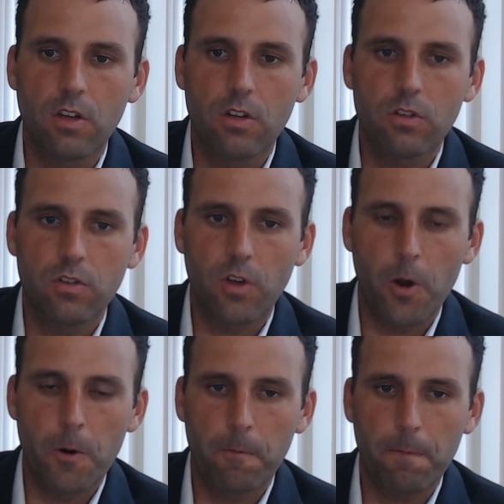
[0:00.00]

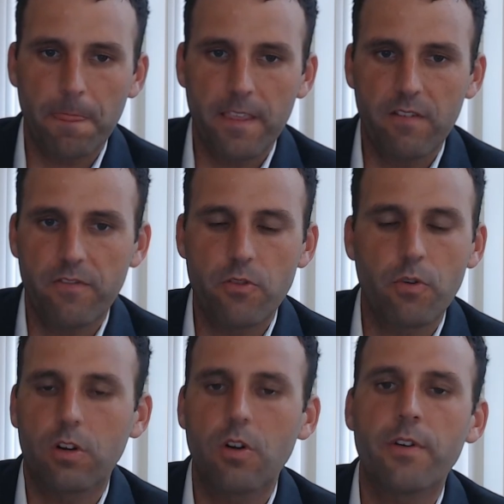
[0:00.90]
So if you are
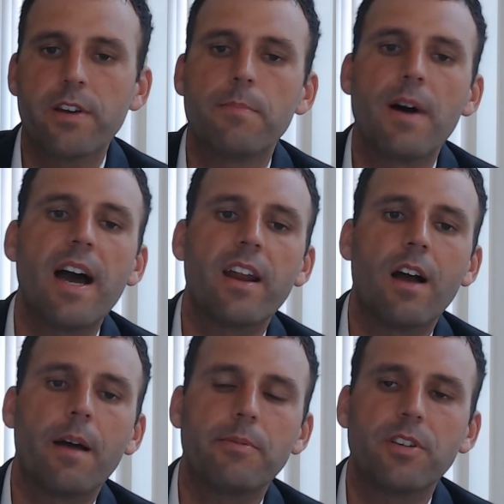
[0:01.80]
going to buy an
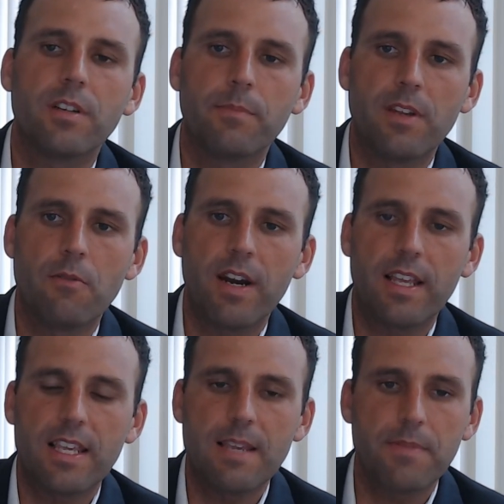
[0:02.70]
option but you want to
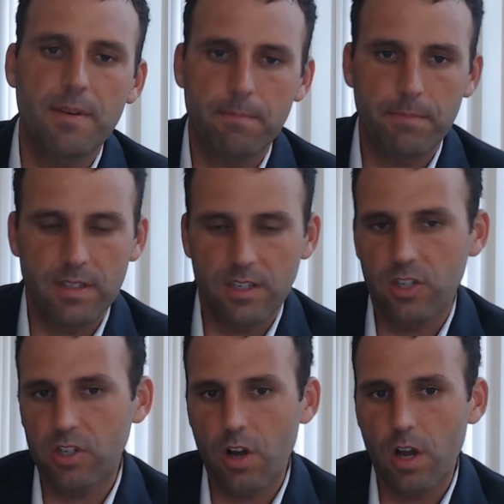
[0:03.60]
keep the position
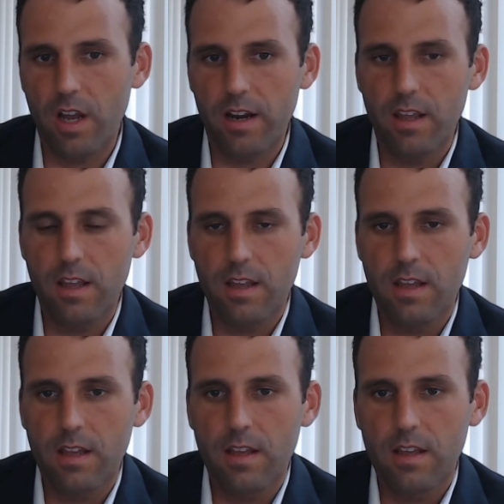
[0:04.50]
on,
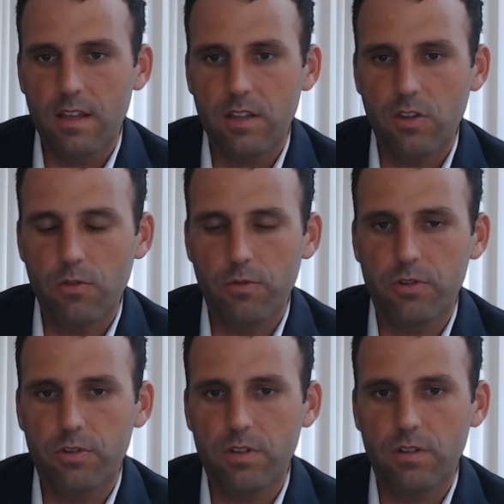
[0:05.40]
you
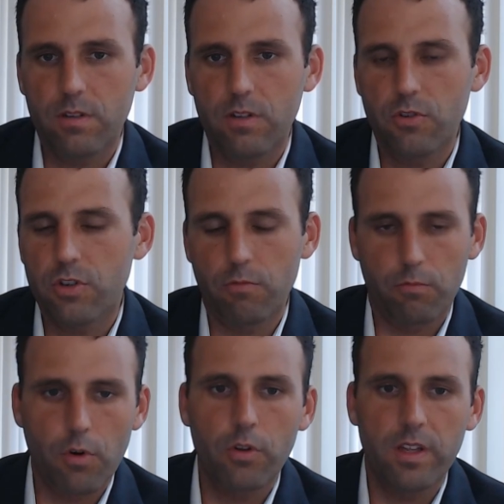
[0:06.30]
should
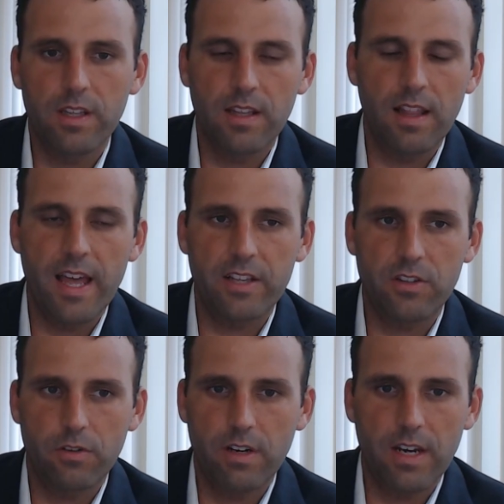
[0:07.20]
roll it in the last
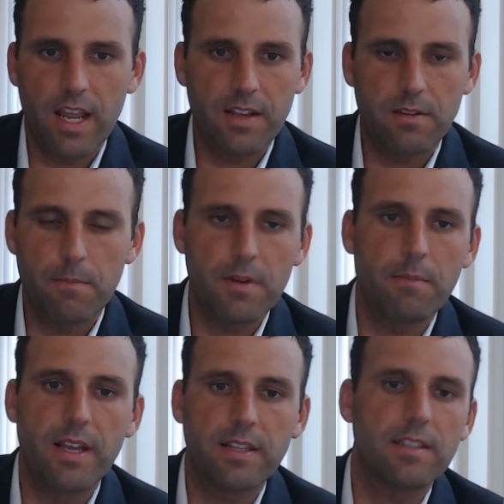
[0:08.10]
30 days to
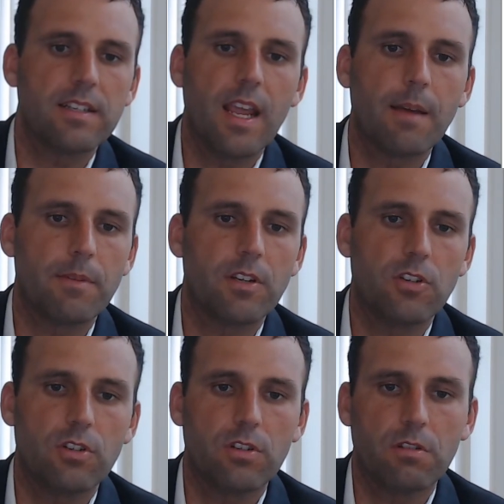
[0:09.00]
minimize the
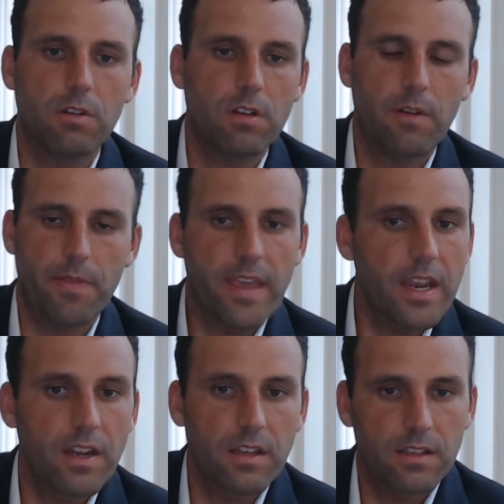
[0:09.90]
damage of
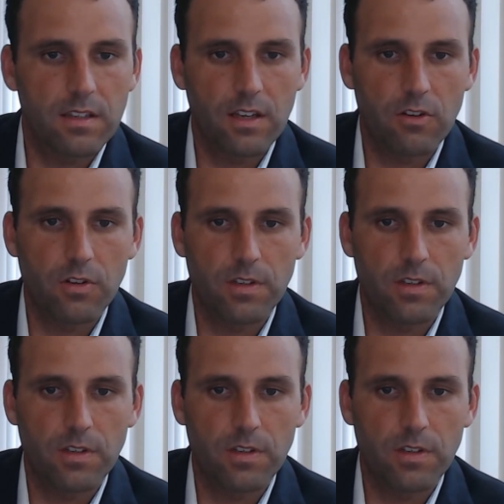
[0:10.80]
theta, essentially.